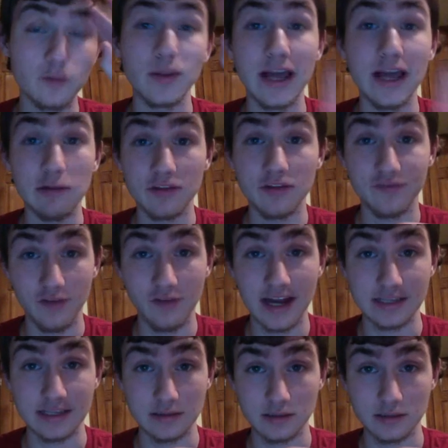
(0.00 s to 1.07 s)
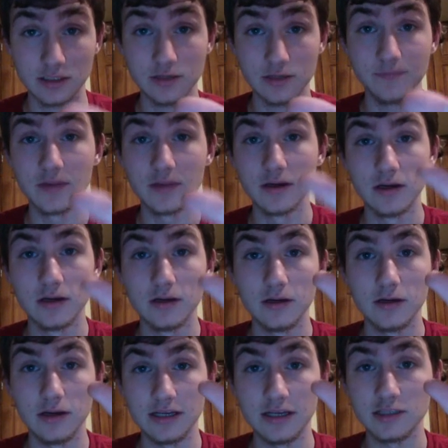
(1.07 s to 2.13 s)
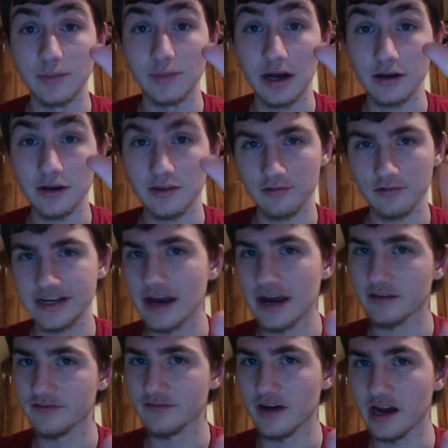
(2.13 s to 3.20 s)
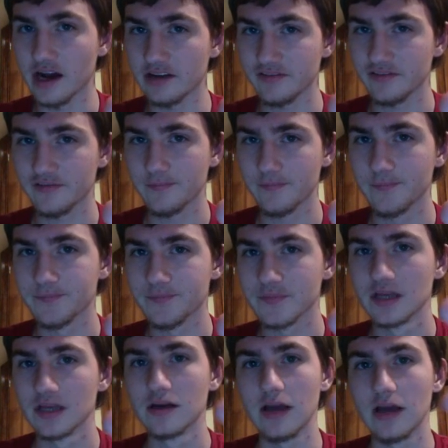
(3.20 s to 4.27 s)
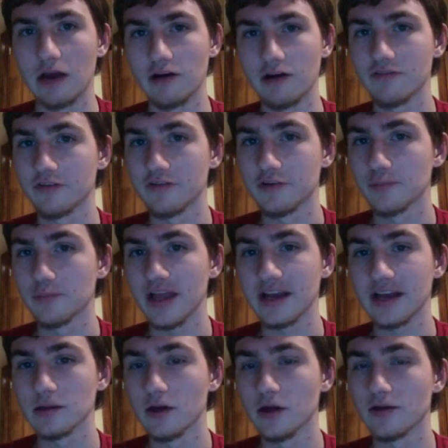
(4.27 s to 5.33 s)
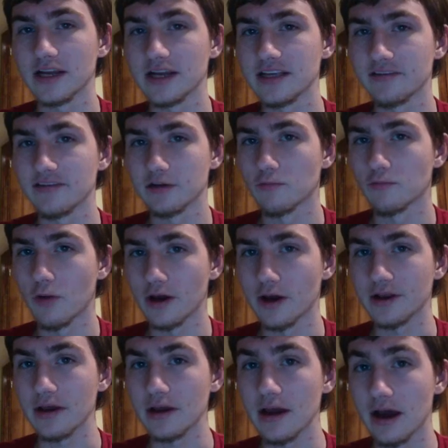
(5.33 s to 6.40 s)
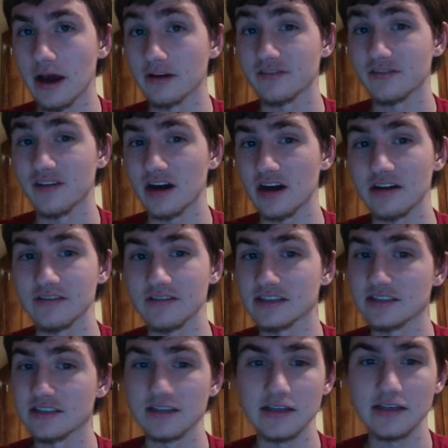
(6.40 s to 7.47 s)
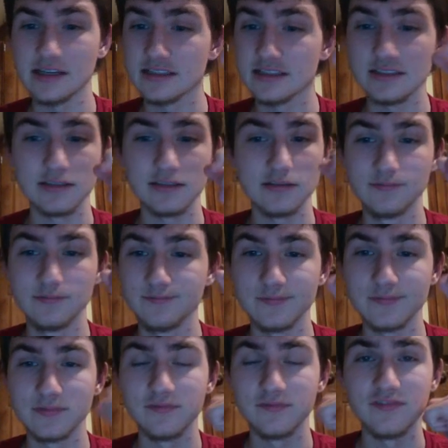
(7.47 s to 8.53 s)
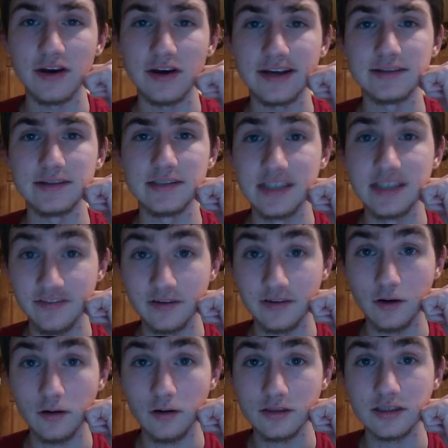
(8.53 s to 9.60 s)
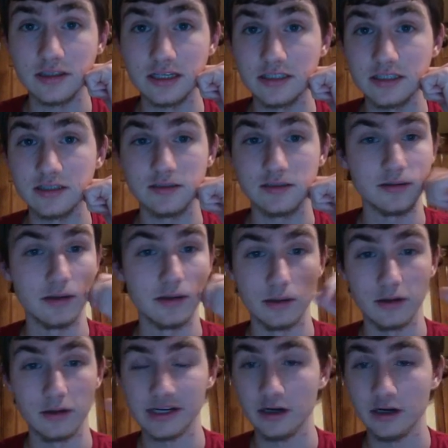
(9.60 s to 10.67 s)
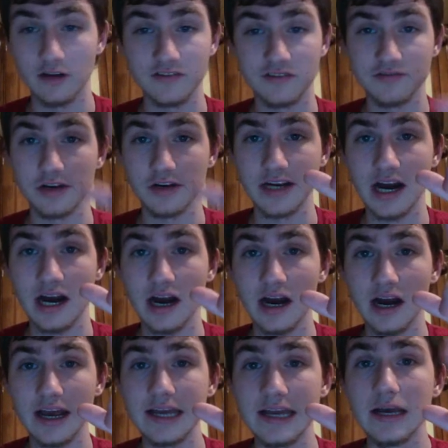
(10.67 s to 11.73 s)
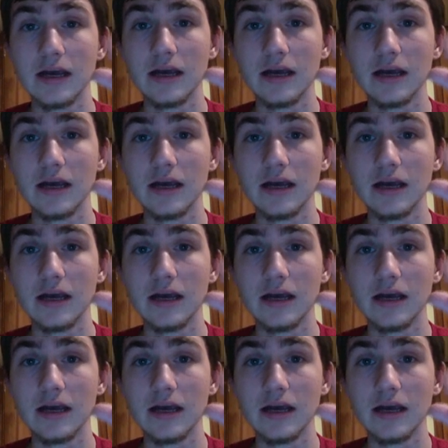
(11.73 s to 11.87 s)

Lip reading: playing with friends, is about a 3 out of 5. However, if you're playing alone, I'd give it a 1 out of 5. It's very difficult. The learning curve is very high,